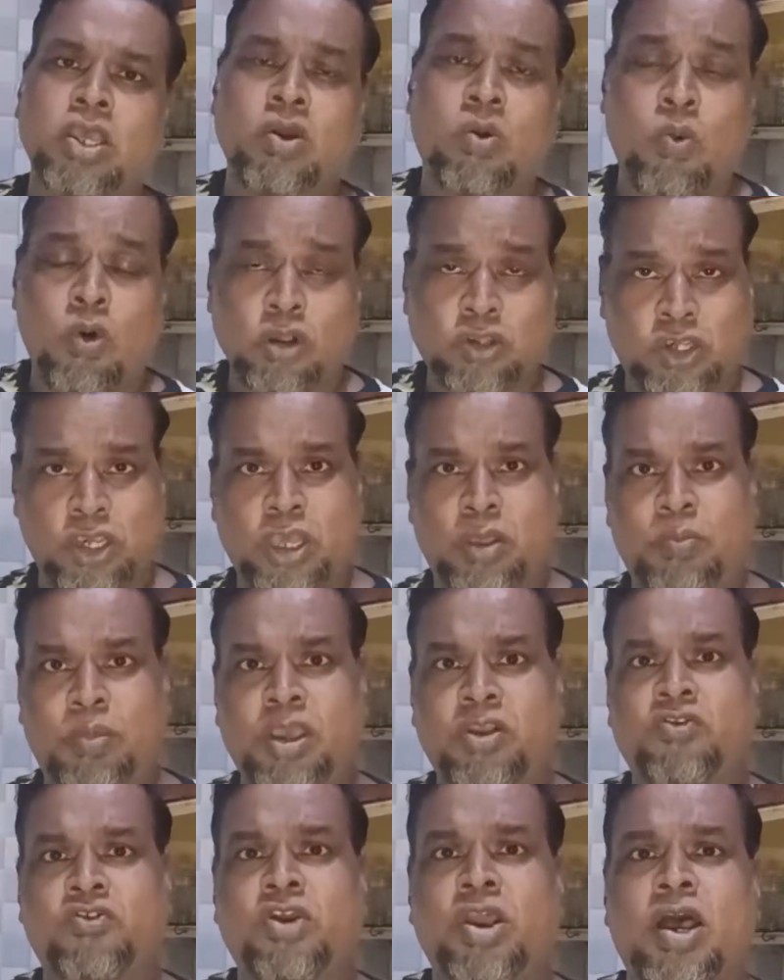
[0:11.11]
You're watching
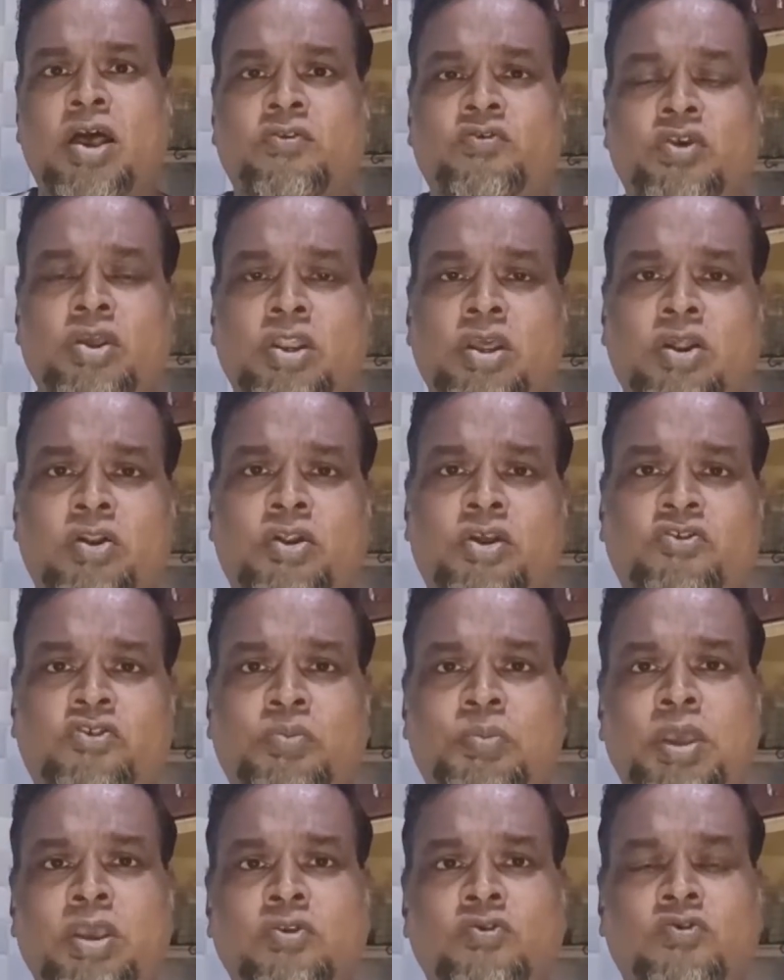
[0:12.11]
PGR's Indian
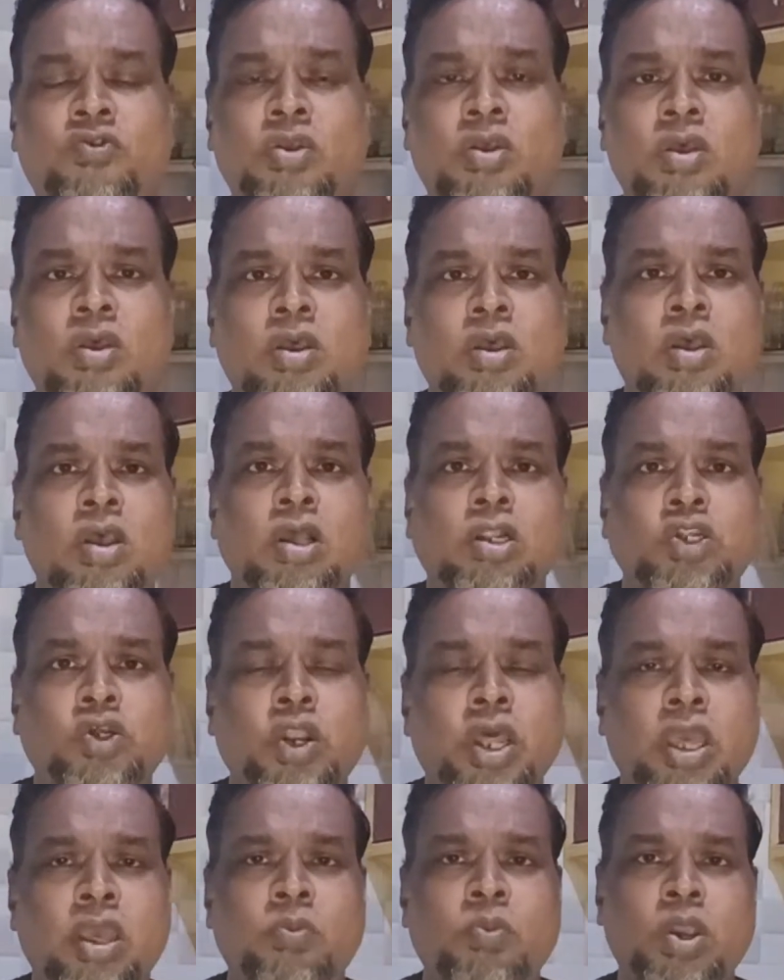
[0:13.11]
Recipes.
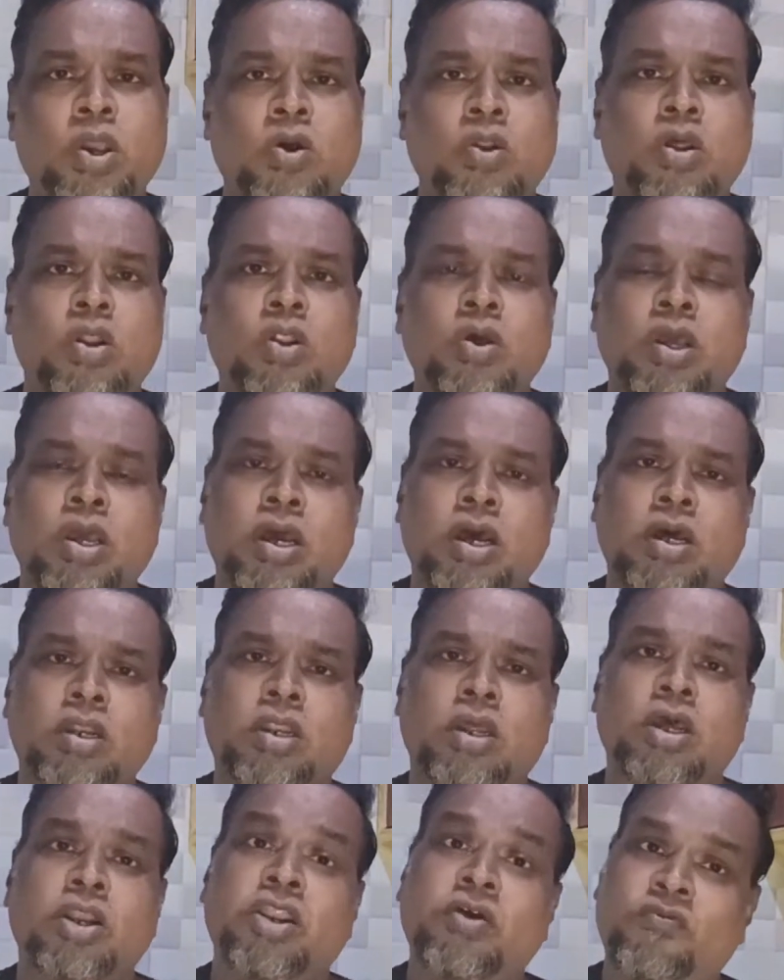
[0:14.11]
Today we're going to look
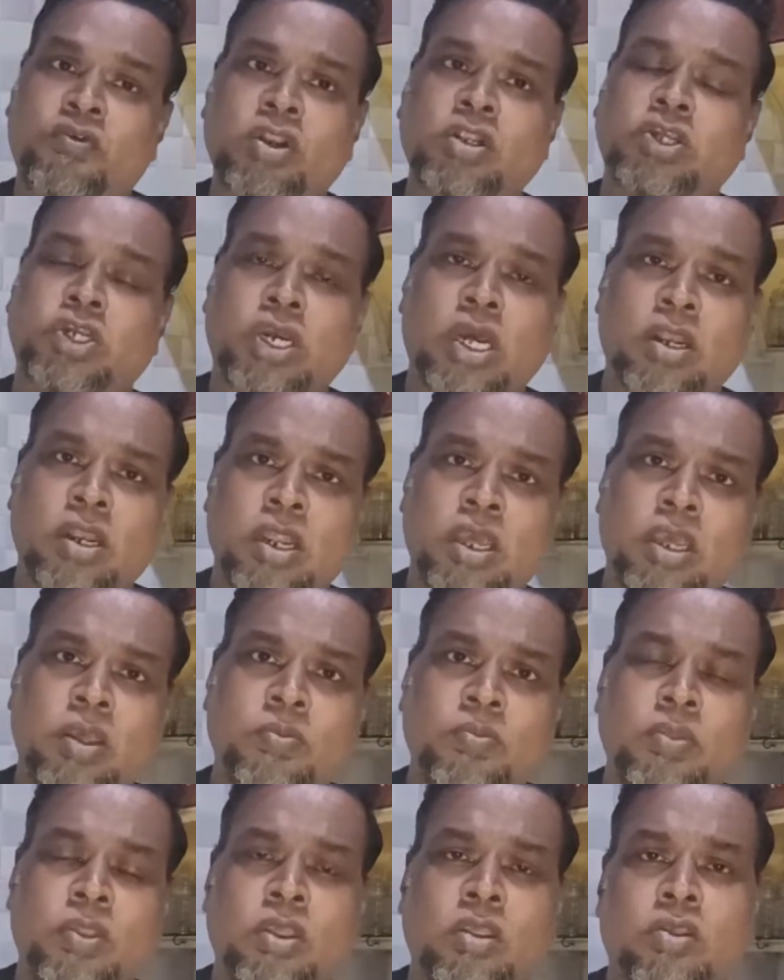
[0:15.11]
at a different chutney.
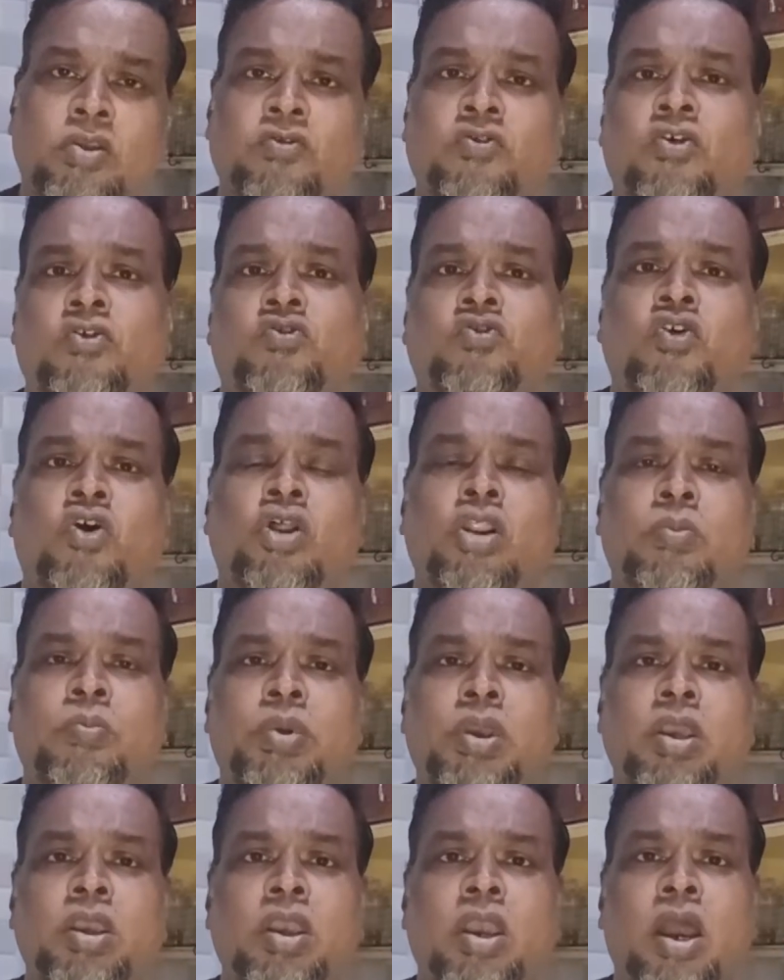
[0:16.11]
This is going to
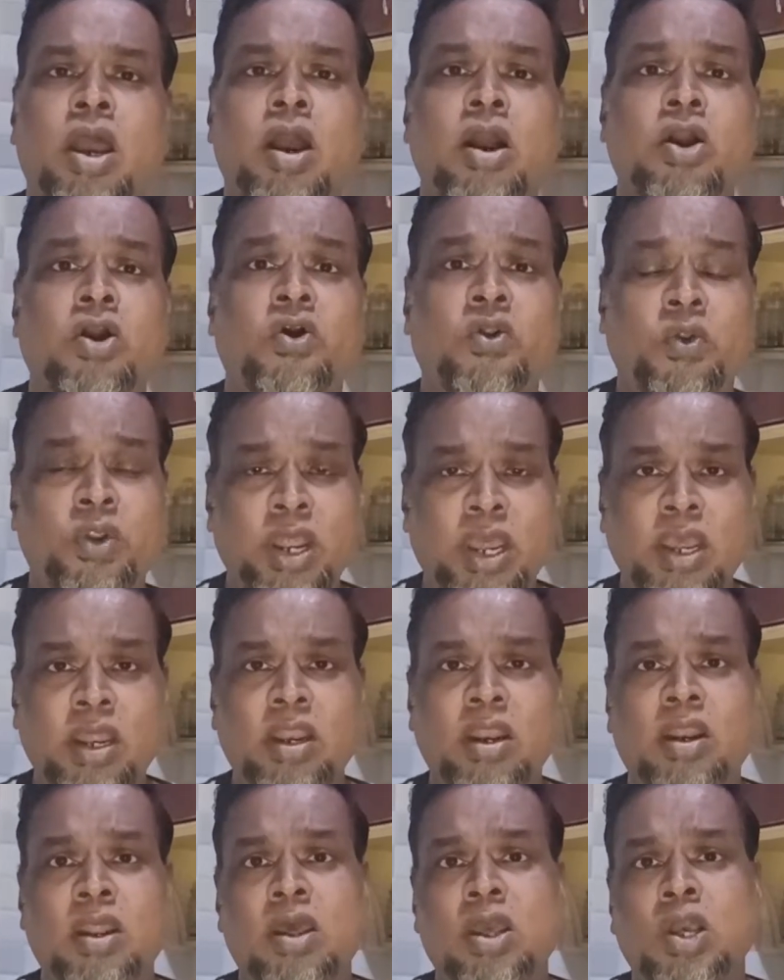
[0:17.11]
be a
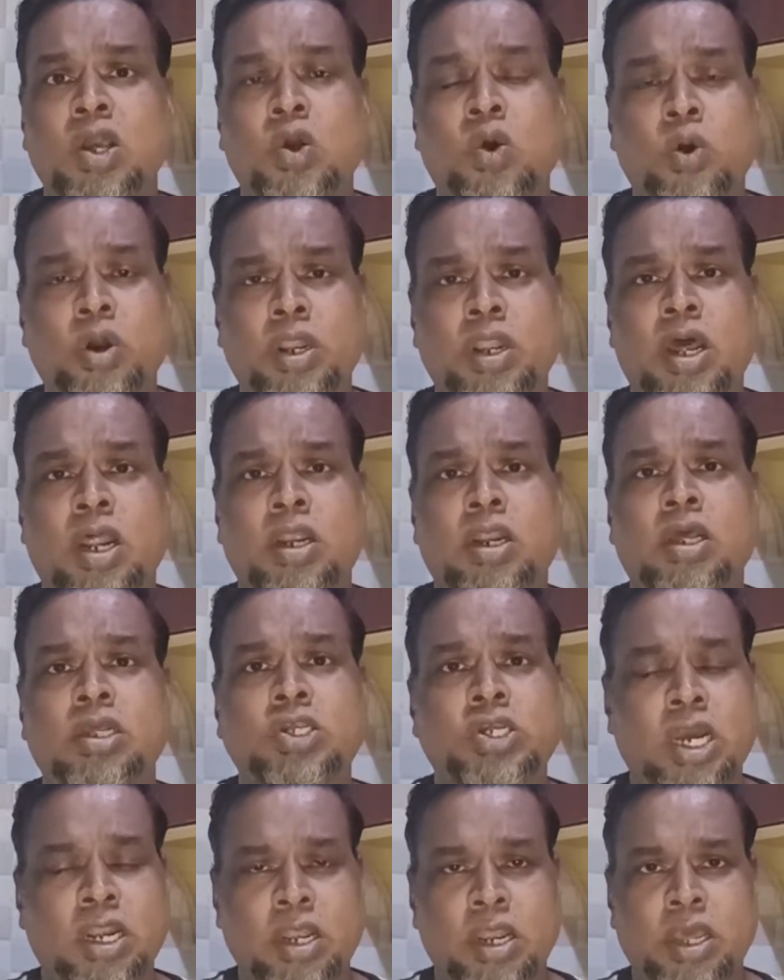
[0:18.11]
green coconut
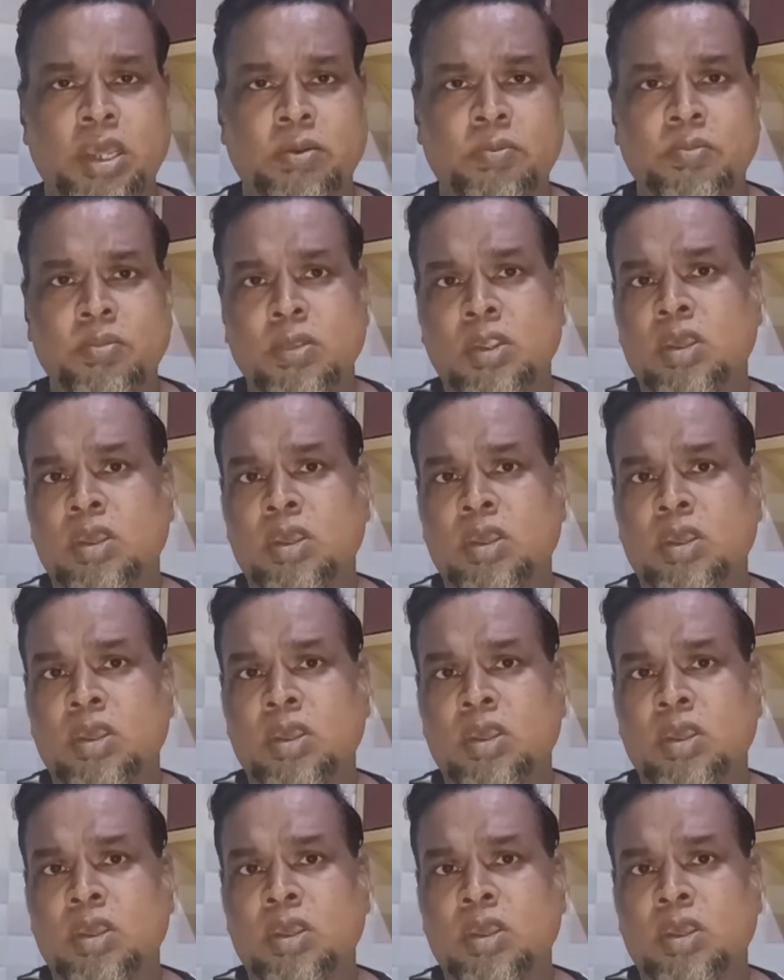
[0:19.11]
chutney.